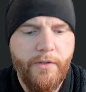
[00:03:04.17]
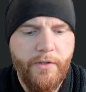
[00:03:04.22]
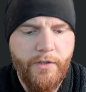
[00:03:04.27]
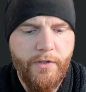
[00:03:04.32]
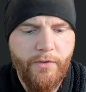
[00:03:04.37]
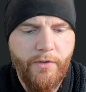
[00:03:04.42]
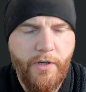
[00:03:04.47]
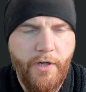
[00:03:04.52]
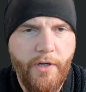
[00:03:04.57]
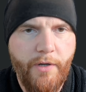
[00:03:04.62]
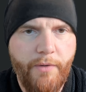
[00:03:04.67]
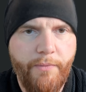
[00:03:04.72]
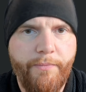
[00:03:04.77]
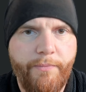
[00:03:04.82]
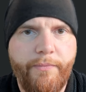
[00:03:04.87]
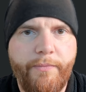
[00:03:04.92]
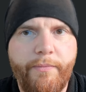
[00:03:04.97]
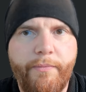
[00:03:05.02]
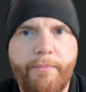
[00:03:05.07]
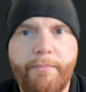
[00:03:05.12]
Okay,
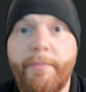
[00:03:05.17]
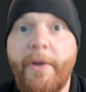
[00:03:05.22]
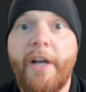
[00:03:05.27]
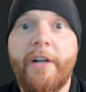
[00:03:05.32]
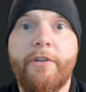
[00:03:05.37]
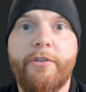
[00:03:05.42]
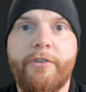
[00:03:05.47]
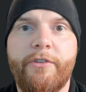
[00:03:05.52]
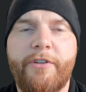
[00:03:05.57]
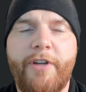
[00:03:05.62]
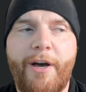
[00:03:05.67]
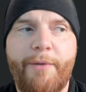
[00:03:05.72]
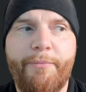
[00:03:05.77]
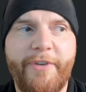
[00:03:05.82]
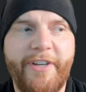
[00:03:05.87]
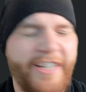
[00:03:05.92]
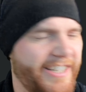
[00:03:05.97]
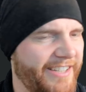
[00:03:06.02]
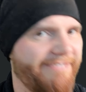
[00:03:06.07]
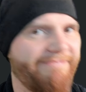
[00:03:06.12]
back to the
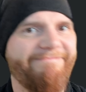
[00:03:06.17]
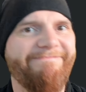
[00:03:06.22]
topic.